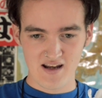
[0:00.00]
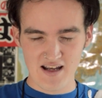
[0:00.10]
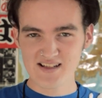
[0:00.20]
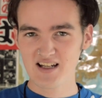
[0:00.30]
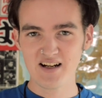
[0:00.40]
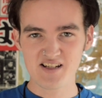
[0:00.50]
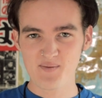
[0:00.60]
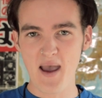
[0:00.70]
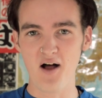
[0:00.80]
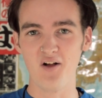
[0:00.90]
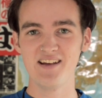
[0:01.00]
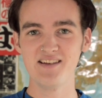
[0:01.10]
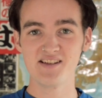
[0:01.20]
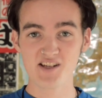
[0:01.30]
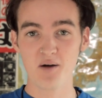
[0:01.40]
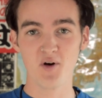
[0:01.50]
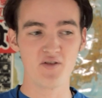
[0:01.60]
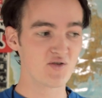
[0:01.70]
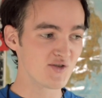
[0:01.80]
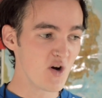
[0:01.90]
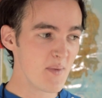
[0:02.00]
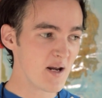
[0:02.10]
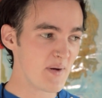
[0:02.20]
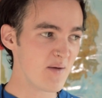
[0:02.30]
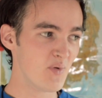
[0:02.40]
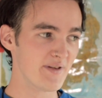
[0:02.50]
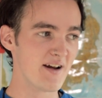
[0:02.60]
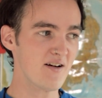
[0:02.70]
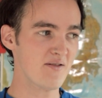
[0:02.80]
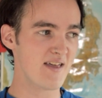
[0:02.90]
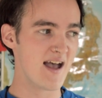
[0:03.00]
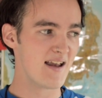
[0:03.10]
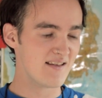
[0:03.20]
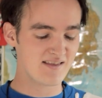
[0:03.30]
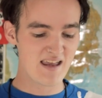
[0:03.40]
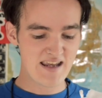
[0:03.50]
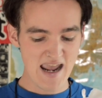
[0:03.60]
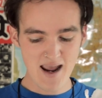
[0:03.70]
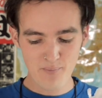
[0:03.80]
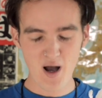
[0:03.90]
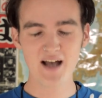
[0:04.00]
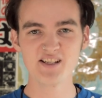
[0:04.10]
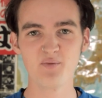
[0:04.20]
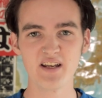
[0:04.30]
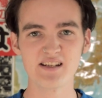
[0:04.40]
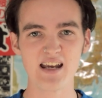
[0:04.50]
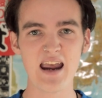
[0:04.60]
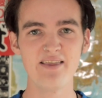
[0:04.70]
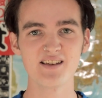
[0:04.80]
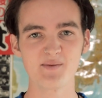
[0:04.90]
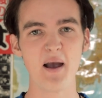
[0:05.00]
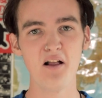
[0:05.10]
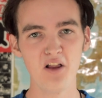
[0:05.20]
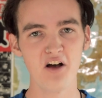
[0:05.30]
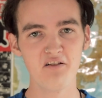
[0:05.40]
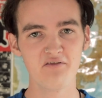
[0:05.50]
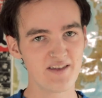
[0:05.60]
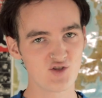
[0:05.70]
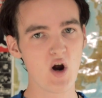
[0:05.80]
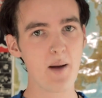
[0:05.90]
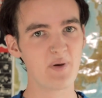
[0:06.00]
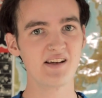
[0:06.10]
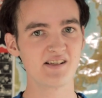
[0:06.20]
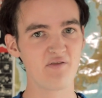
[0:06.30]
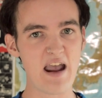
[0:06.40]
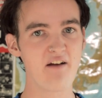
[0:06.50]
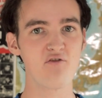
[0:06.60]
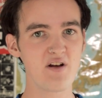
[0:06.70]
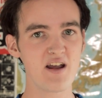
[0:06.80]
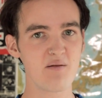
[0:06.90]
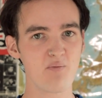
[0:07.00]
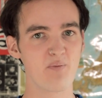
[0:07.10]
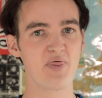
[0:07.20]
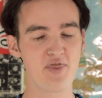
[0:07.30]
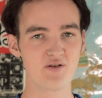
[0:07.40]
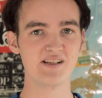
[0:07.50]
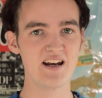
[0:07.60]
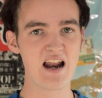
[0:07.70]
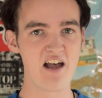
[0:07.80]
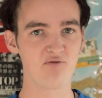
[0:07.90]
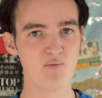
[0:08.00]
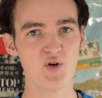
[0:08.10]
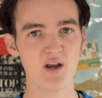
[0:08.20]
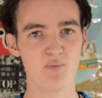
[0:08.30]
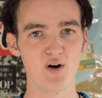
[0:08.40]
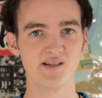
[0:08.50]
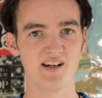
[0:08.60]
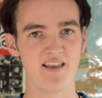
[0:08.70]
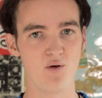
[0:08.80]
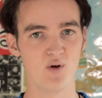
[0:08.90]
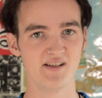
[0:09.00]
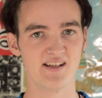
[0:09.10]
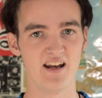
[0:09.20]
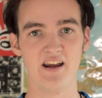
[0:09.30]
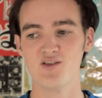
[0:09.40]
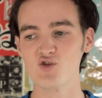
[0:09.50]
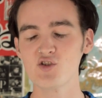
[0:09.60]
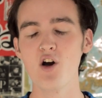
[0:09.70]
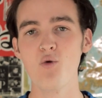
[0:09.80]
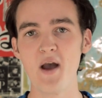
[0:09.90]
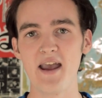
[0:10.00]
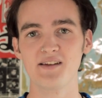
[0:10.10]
It's gonna smell. In the summer, there's so many people there that they can't possibly contain the smell of the droppings of every 13.5 million person in that one city. There's no way.